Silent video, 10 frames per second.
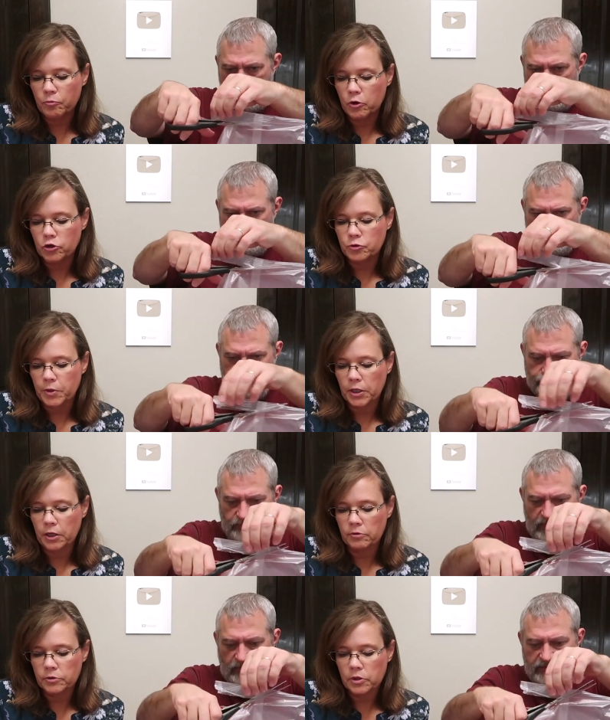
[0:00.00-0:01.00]
Speaker 1: marshmallows.
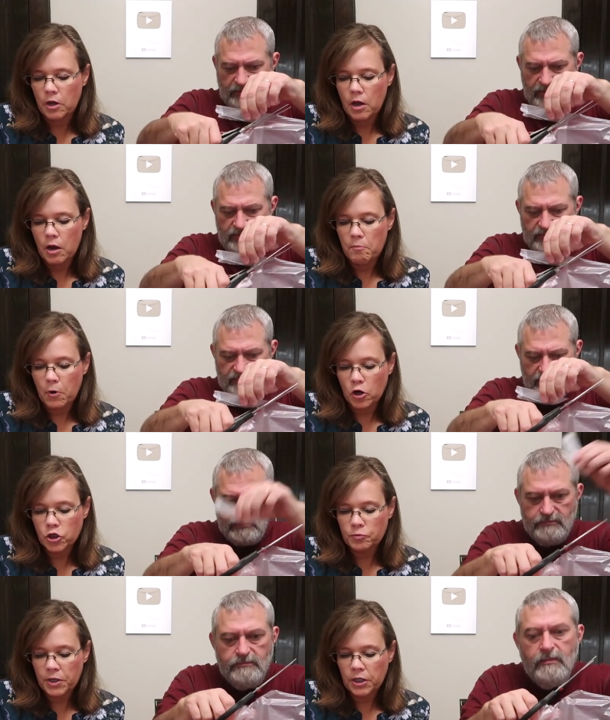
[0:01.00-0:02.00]
I don't know what the blue
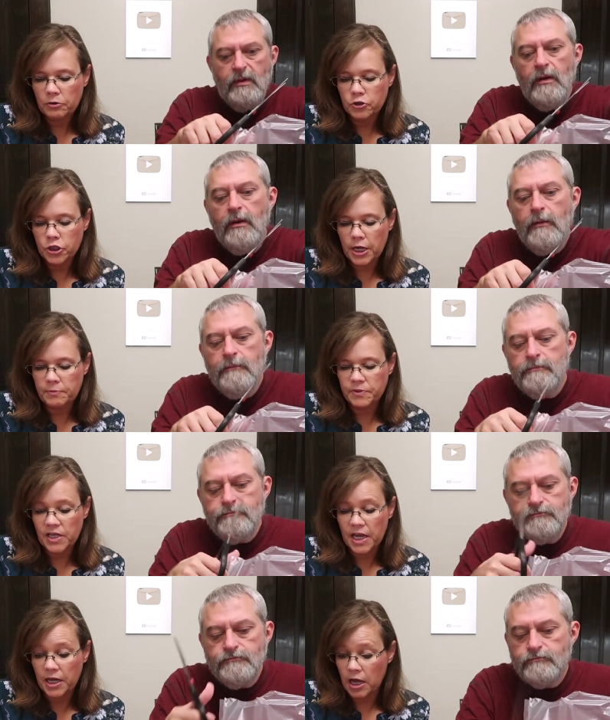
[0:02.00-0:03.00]
Marshmallow are. shapes
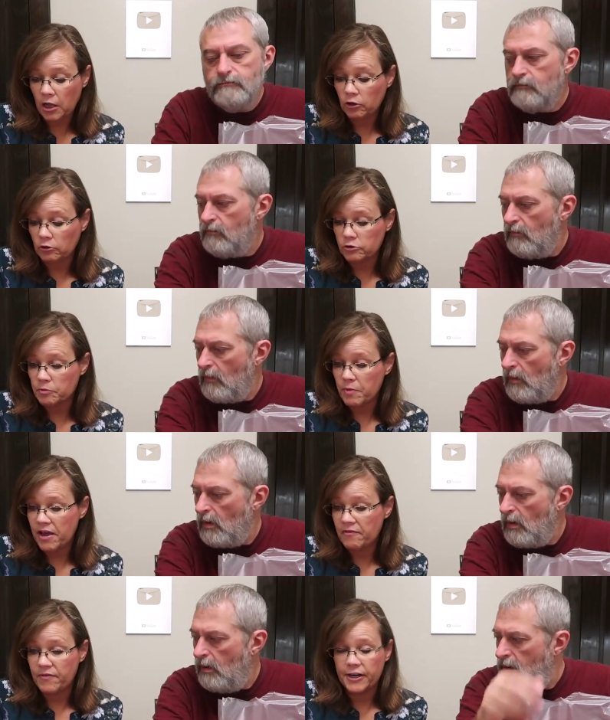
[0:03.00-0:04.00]
and colors may
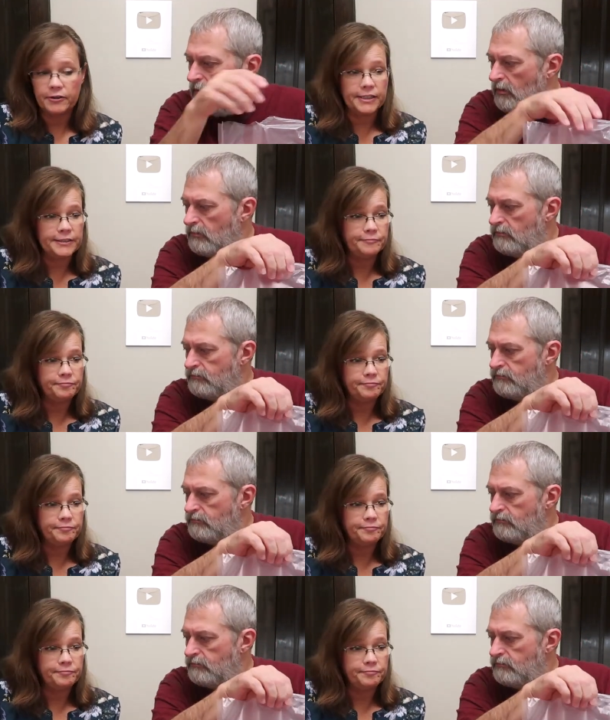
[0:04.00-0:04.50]
vary.